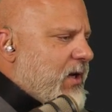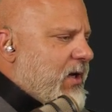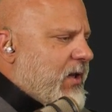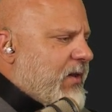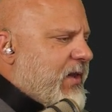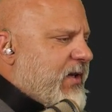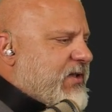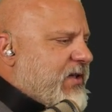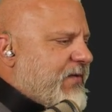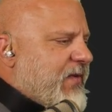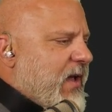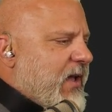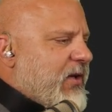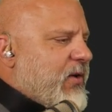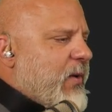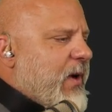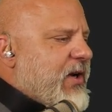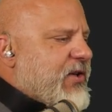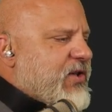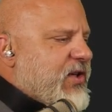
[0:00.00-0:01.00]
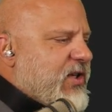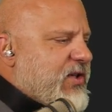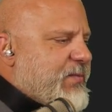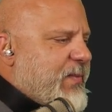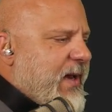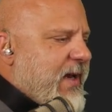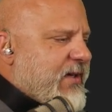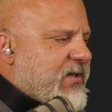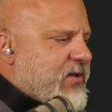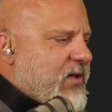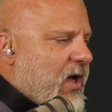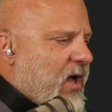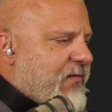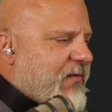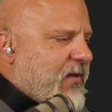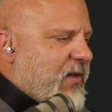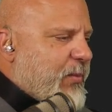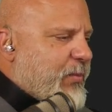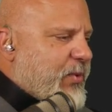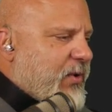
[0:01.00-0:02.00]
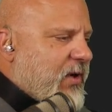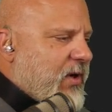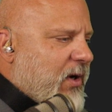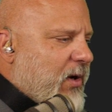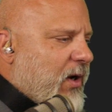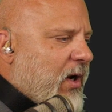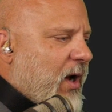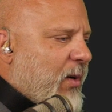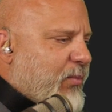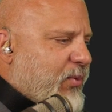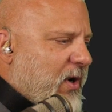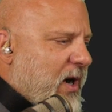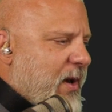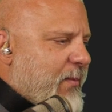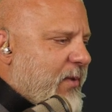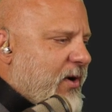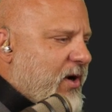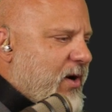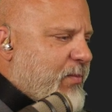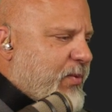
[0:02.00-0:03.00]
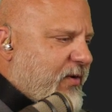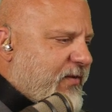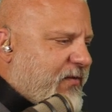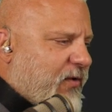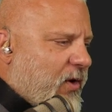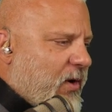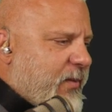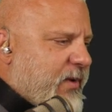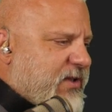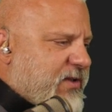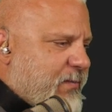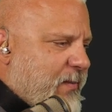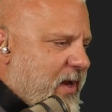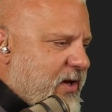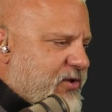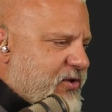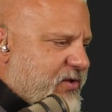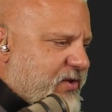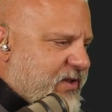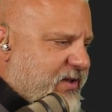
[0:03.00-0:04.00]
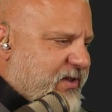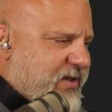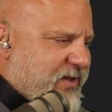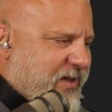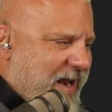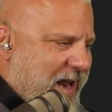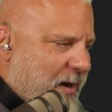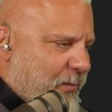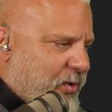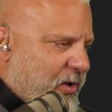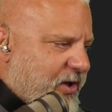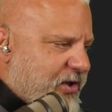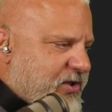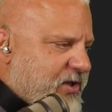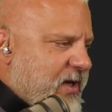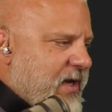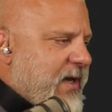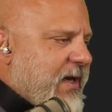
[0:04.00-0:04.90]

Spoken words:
This evaluation is based off of the primary performance measures established